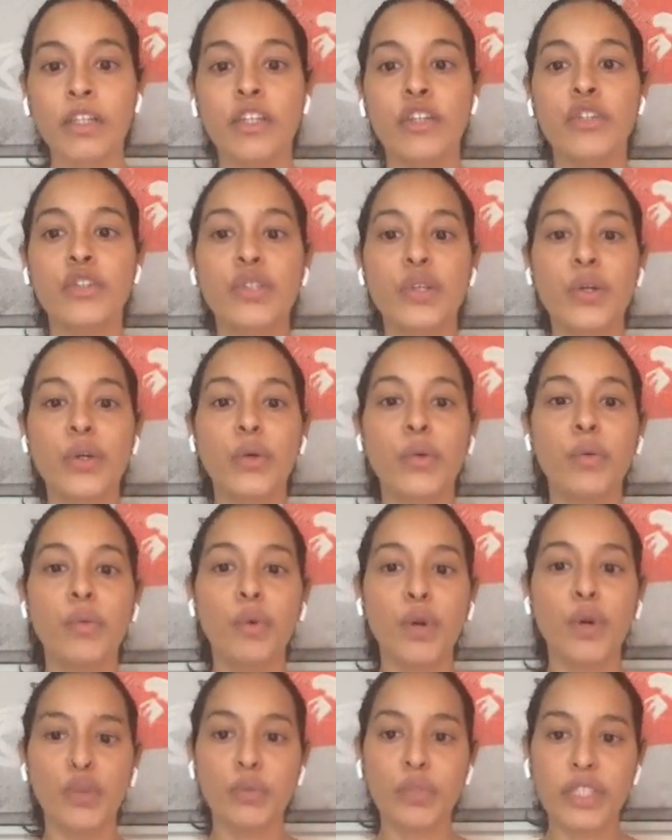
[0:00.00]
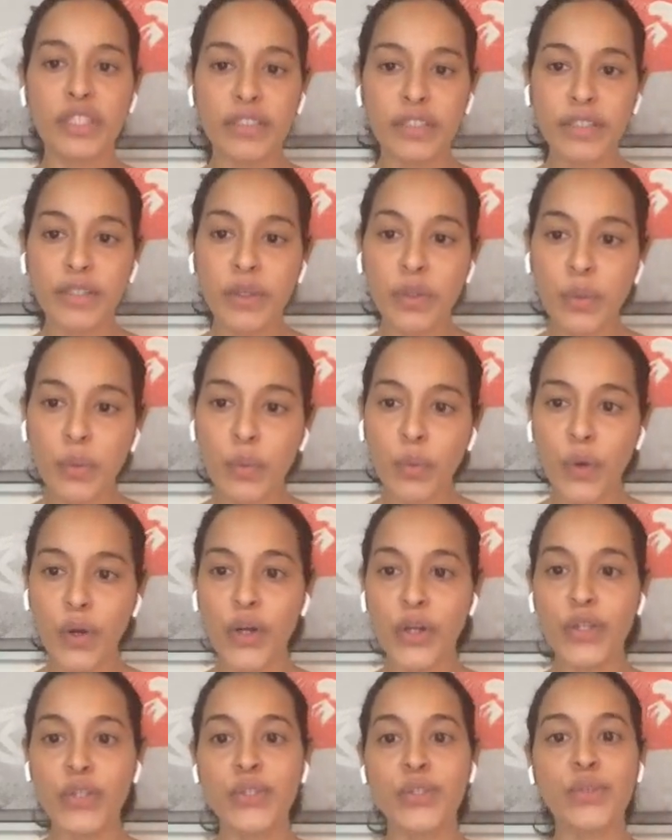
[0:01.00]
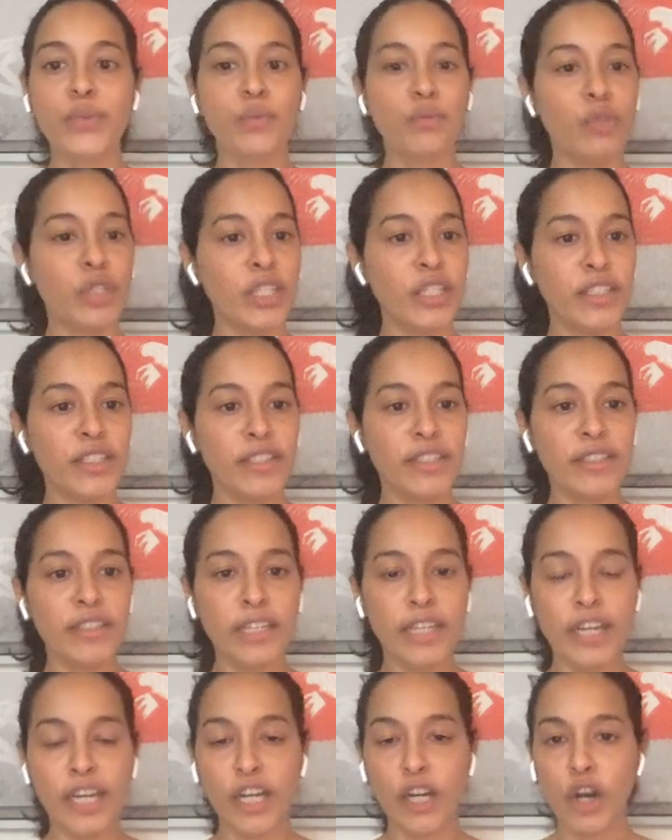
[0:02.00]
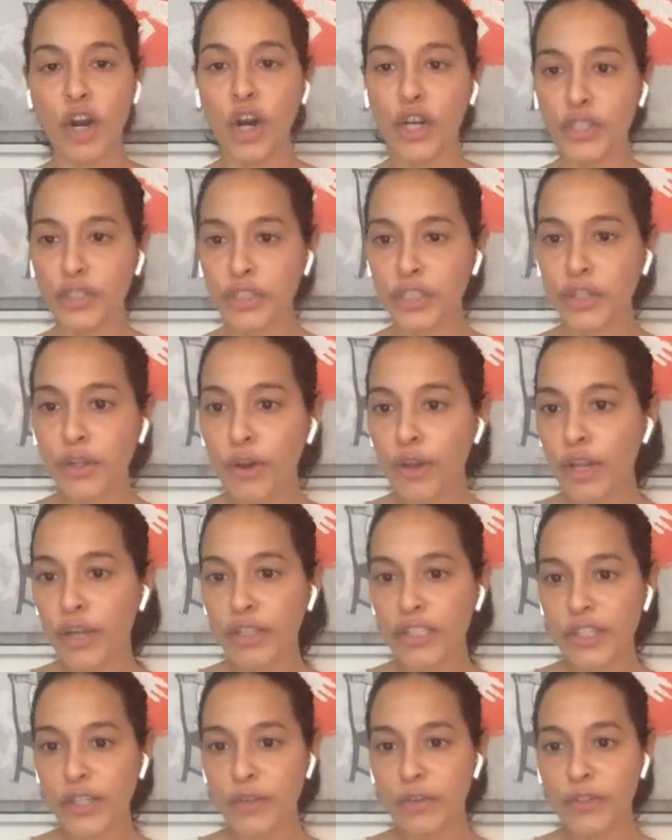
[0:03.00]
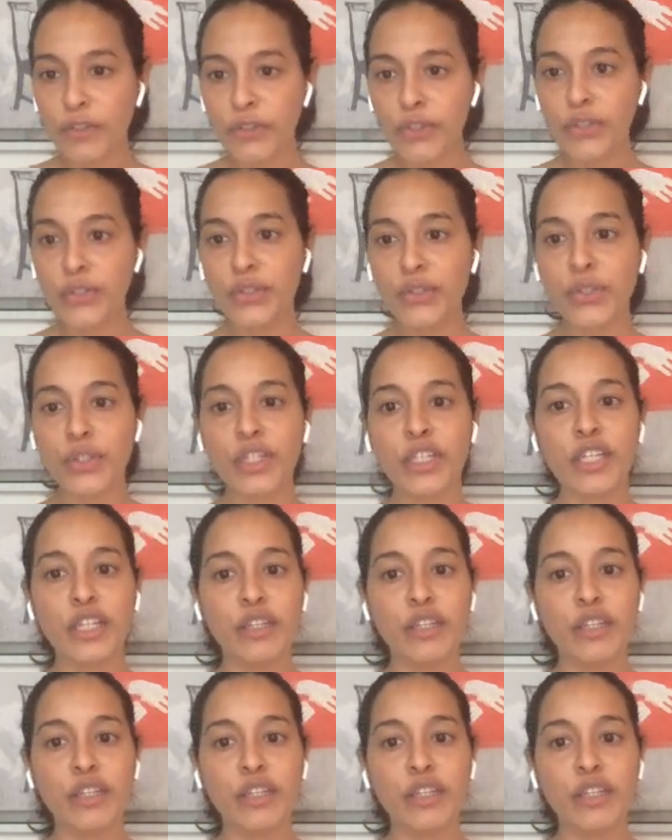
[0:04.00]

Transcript: So what we did was we audited all our services.